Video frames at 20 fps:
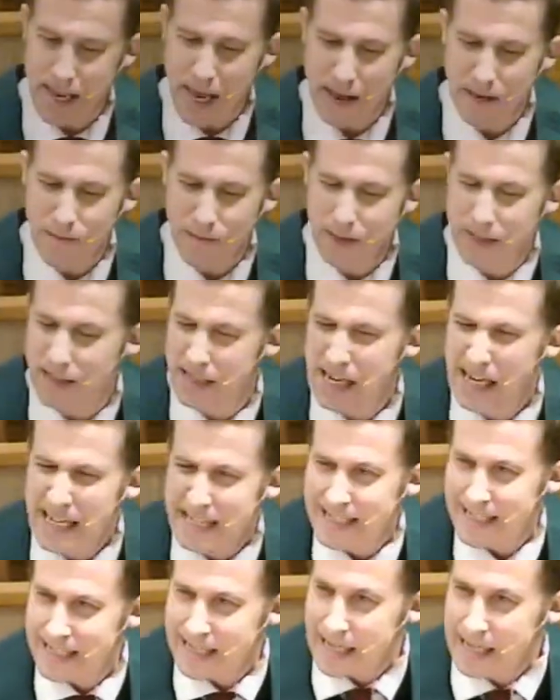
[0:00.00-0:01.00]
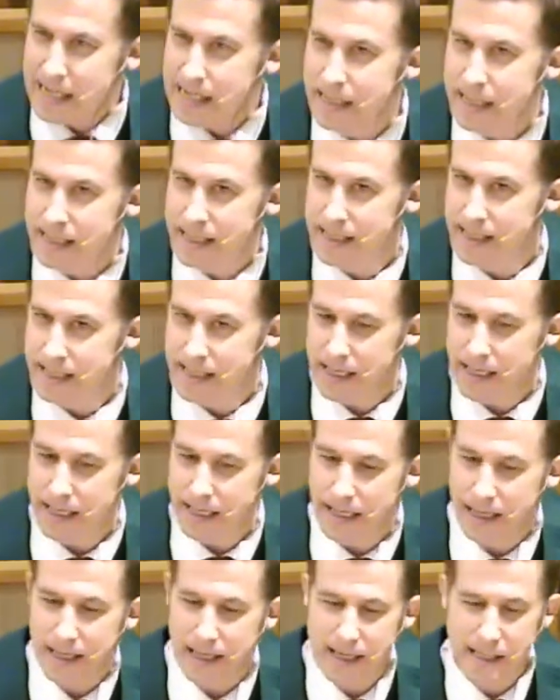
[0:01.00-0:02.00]
have this tendency to
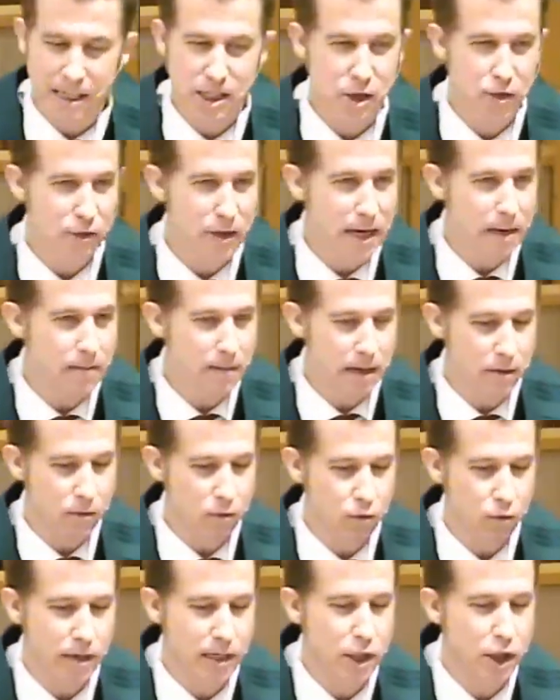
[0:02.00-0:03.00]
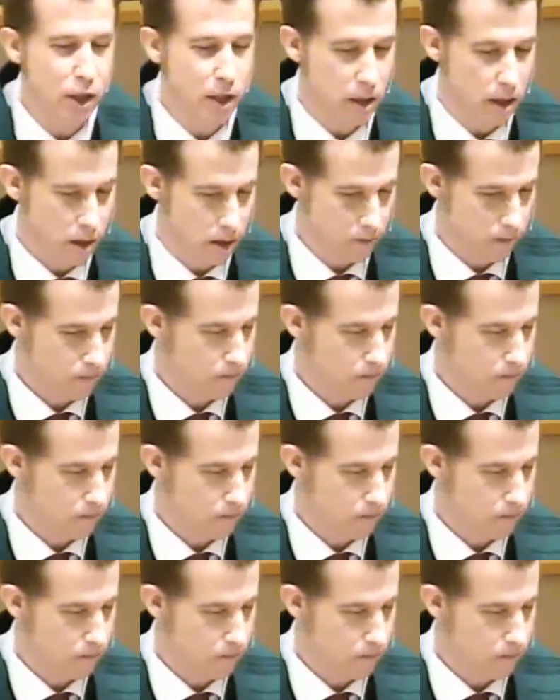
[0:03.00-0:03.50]
get extremely rigid.